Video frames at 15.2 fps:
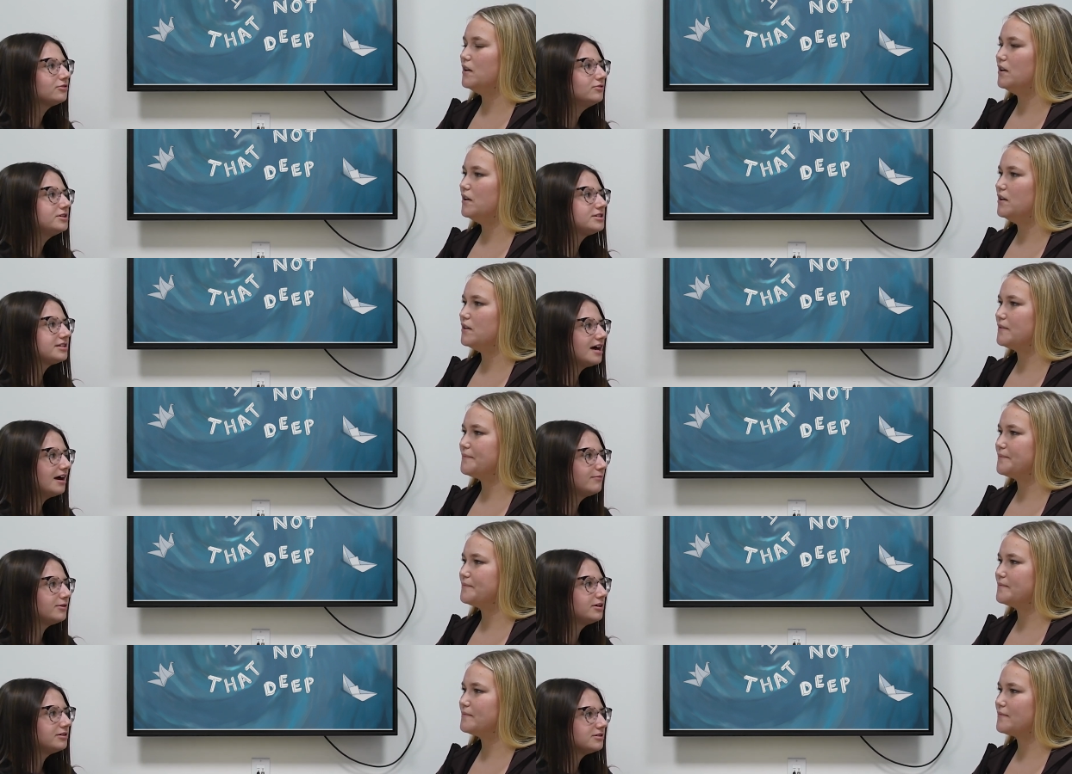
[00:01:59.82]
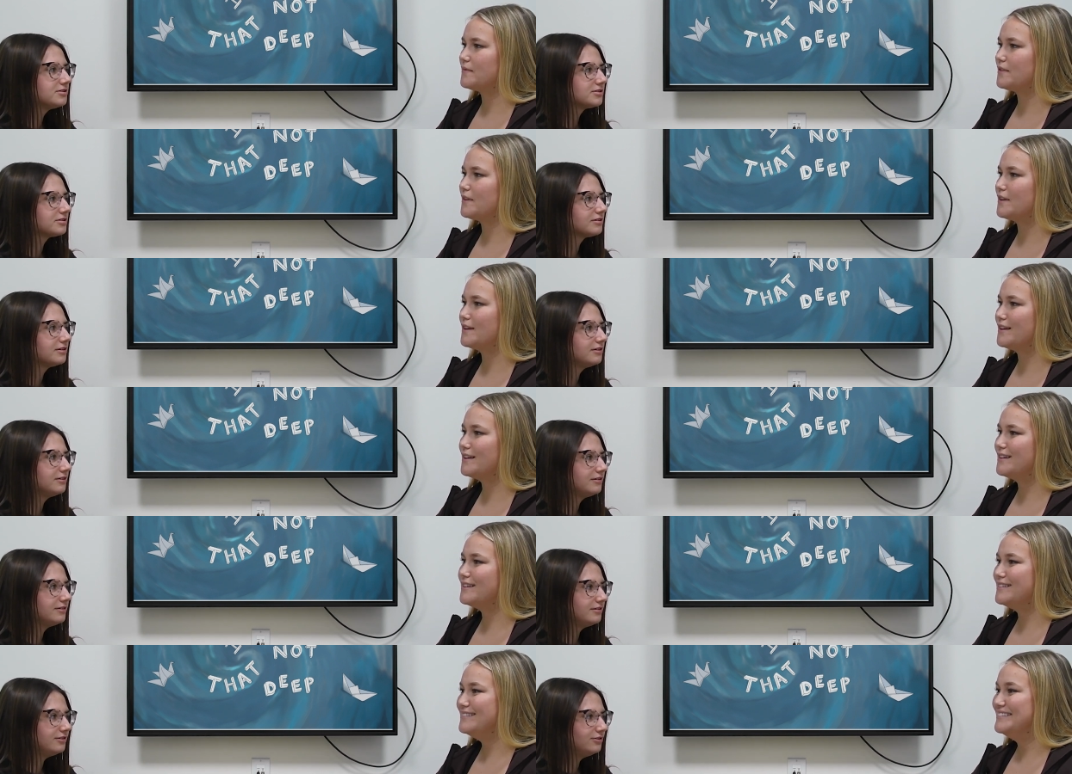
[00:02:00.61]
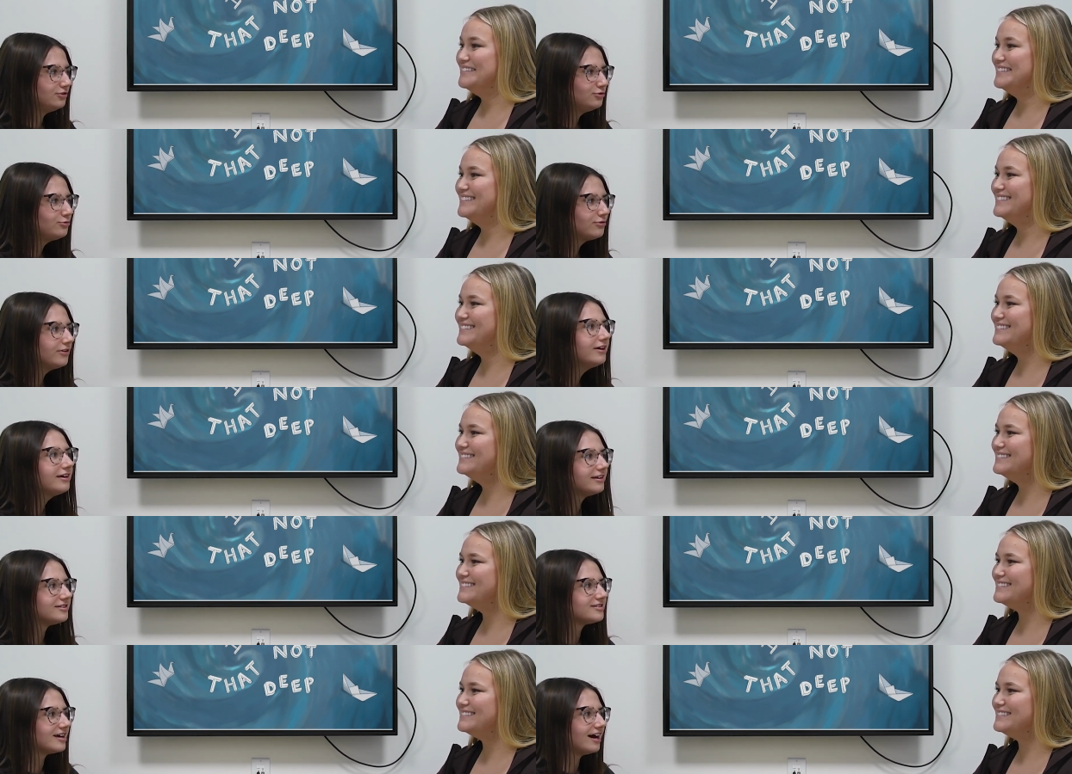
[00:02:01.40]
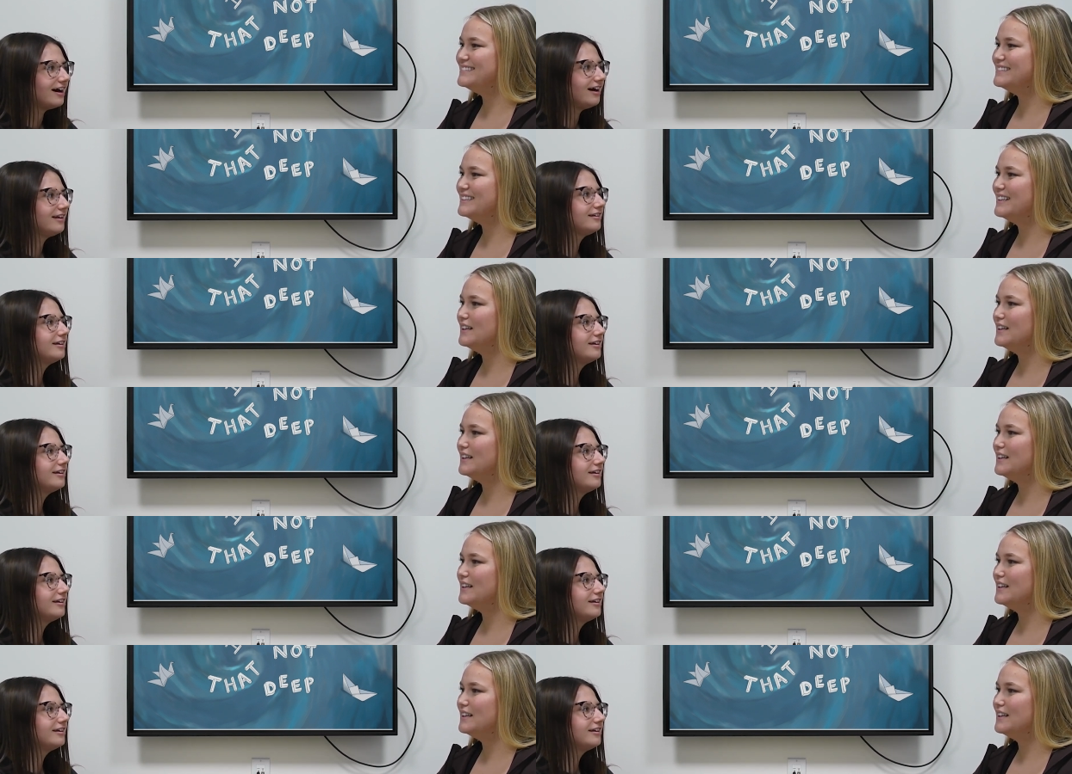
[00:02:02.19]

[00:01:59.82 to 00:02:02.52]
Speaker 1: only sad because you think it's sad.